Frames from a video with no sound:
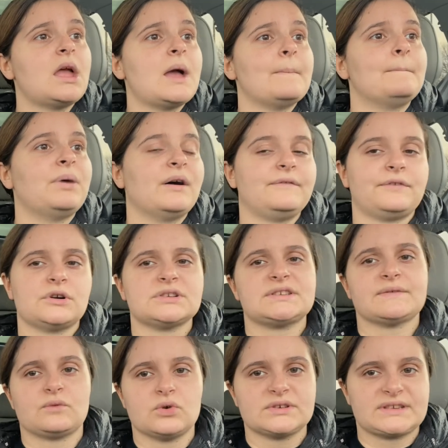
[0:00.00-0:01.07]
But first,
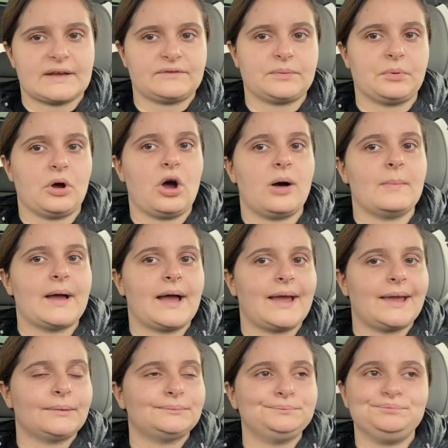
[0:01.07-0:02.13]
of course, I have to put all
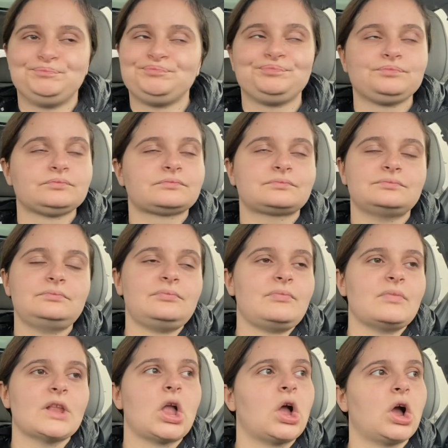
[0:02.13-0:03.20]
my
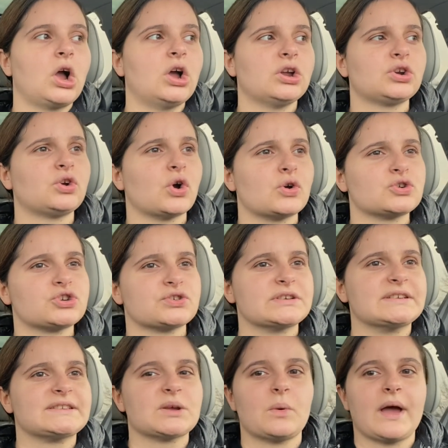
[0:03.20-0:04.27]
good
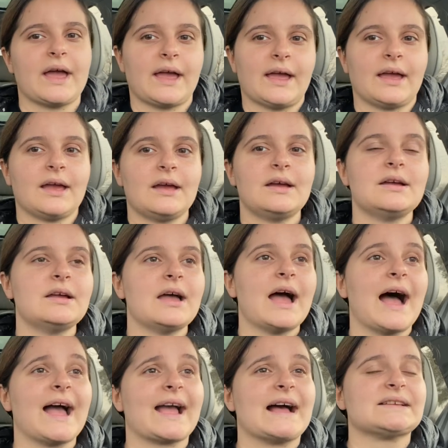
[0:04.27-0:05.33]
groceries away.
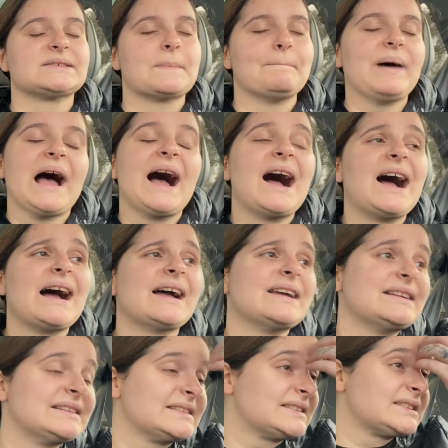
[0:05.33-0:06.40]
I got some
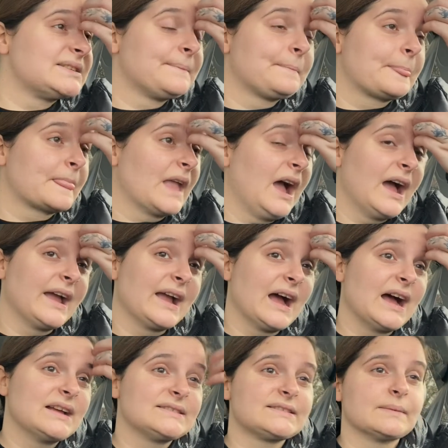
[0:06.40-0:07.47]
pies. I
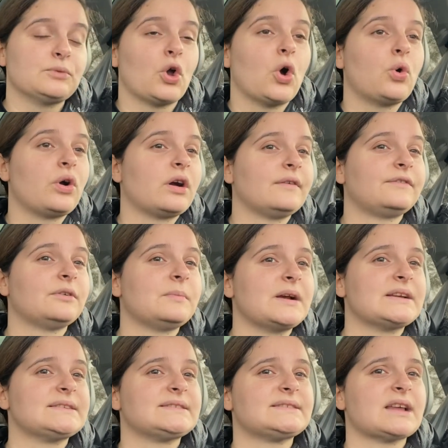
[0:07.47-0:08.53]
got some yogurt for
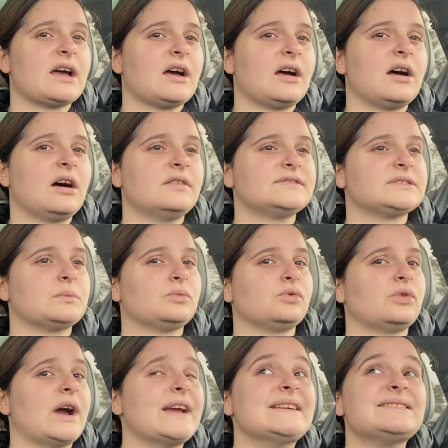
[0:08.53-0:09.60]
myself, some
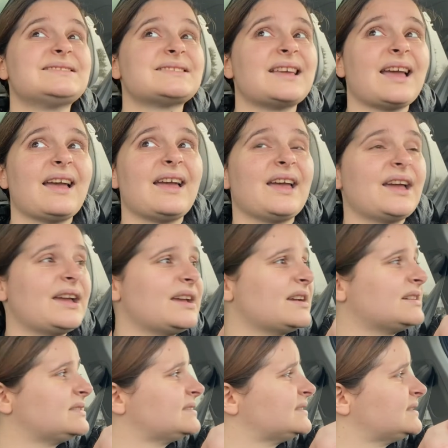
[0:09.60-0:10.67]
rice
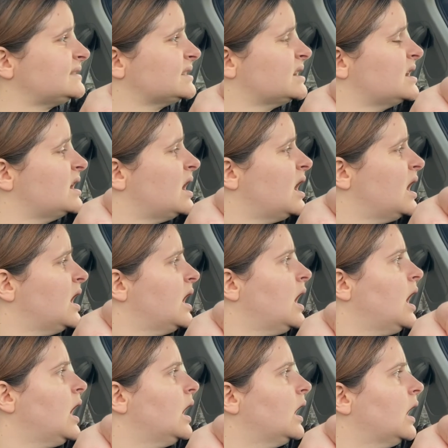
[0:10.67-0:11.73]
cakes.
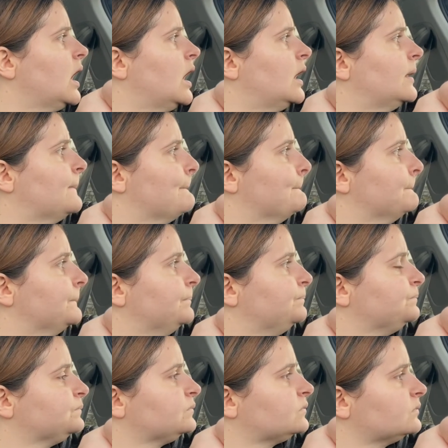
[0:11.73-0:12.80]
What
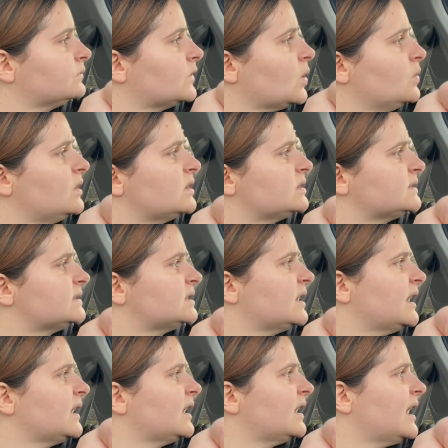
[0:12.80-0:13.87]
else did
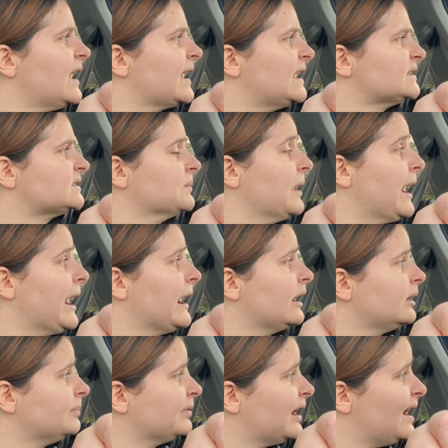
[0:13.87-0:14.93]
I get? I got some
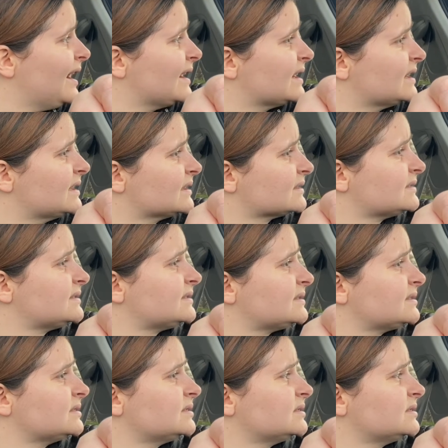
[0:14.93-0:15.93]
hair products,